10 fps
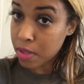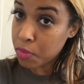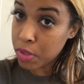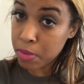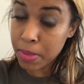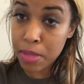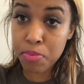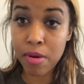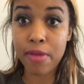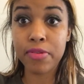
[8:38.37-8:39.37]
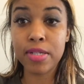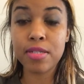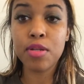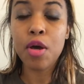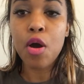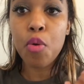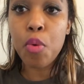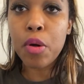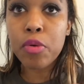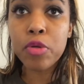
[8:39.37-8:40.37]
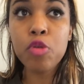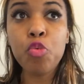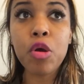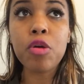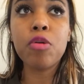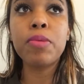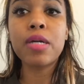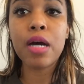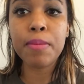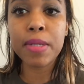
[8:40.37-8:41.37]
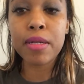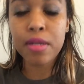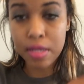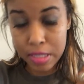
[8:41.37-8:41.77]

What do you mean, prophetess? work on you work on becoming